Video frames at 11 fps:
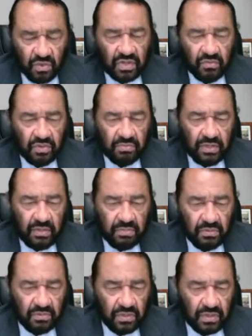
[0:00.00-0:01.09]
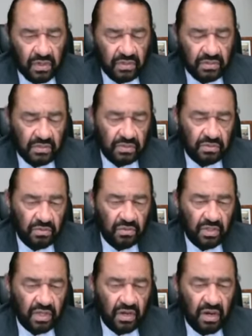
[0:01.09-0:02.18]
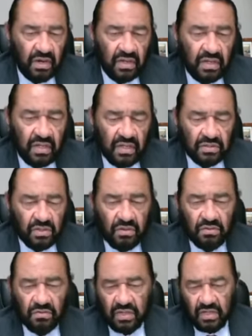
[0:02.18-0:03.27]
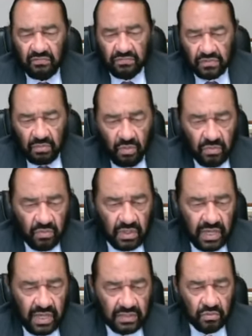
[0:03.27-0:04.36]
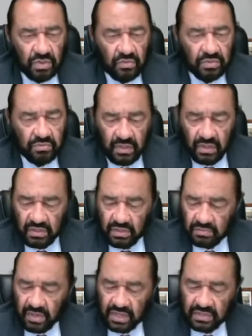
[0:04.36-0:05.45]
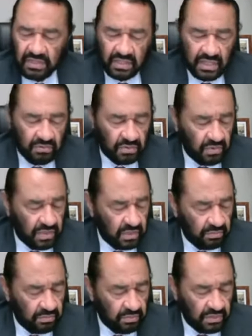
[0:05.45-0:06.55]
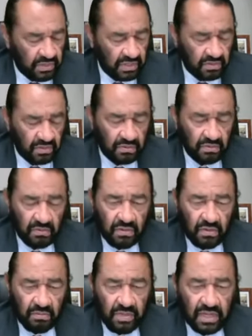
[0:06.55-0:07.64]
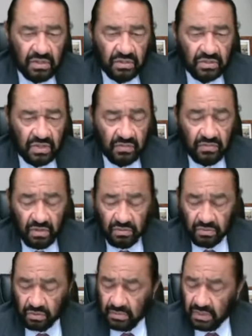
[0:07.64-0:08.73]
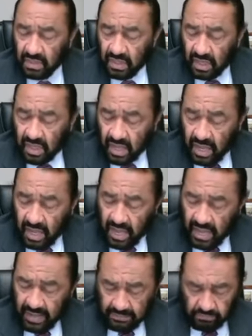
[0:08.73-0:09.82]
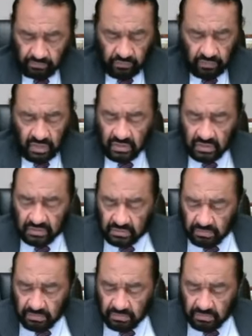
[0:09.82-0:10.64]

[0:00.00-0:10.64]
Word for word: in working with people, regardless as to who they are. So if someone would like to work with me on this project, I would greatly appreciate your making yourself known to me. Um,